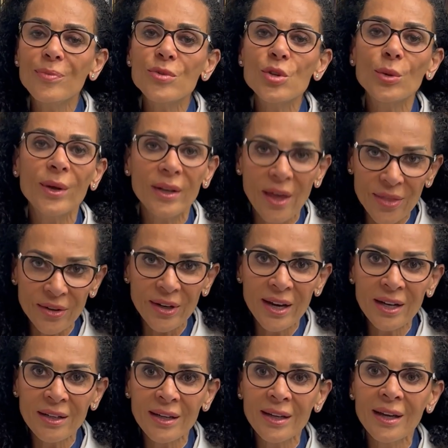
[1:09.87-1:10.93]
to another
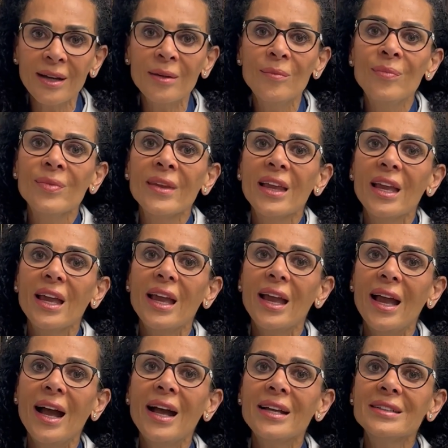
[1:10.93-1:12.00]
area,
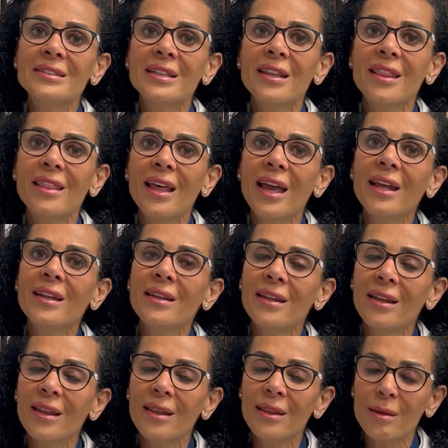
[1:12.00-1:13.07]
and
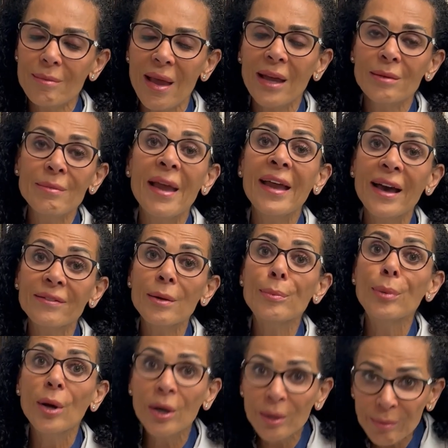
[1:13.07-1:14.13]
then the man may have a
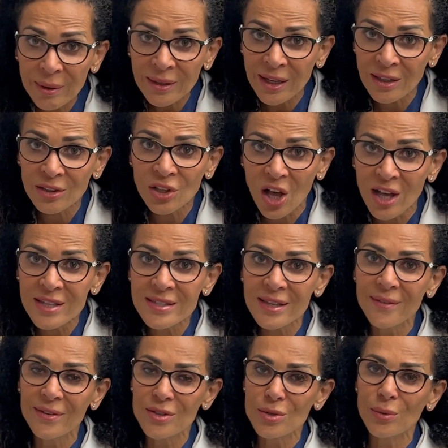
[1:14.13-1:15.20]
permanent loss
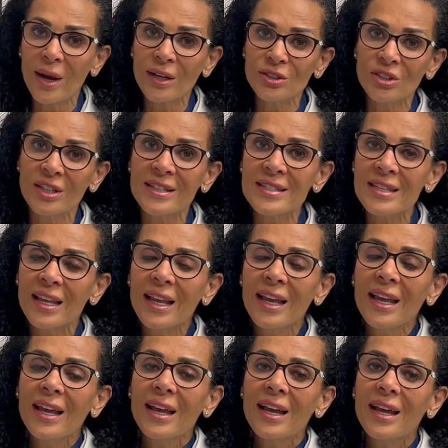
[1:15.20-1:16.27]
of his erections.
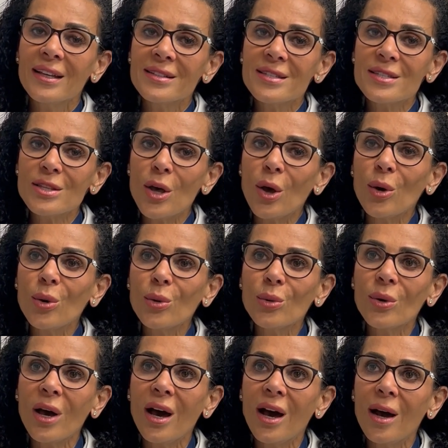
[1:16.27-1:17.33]
And
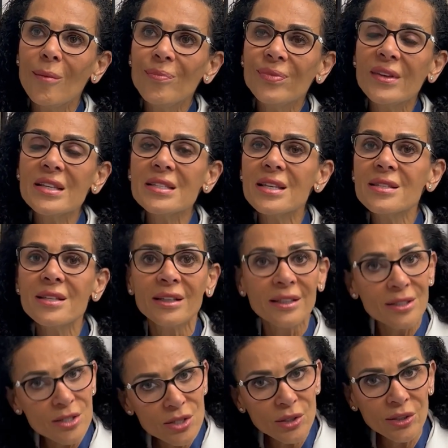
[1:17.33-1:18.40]
so this is a
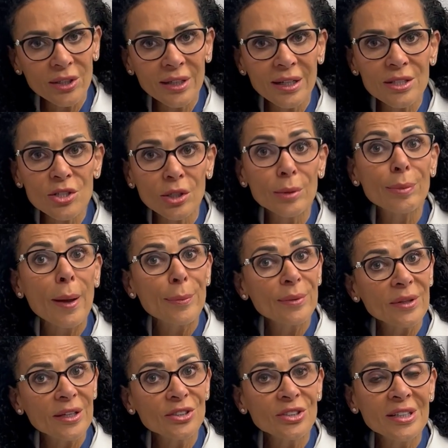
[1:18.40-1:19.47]
concern in certain
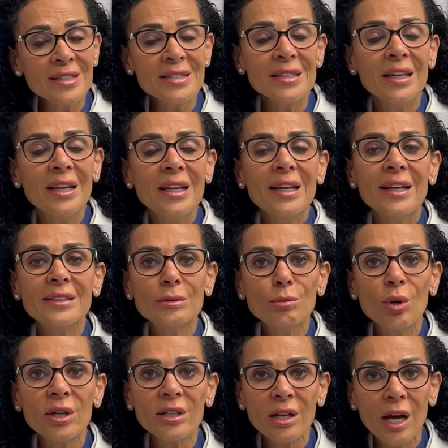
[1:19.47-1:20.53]
populations. It's
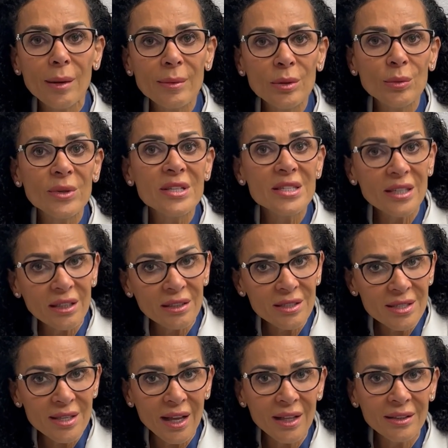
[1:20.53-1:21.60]
more common with sickle
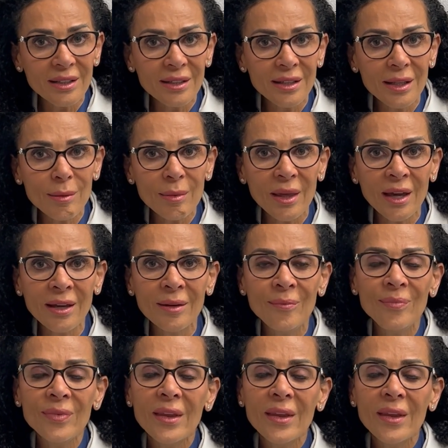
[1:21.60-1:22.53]
cell anemia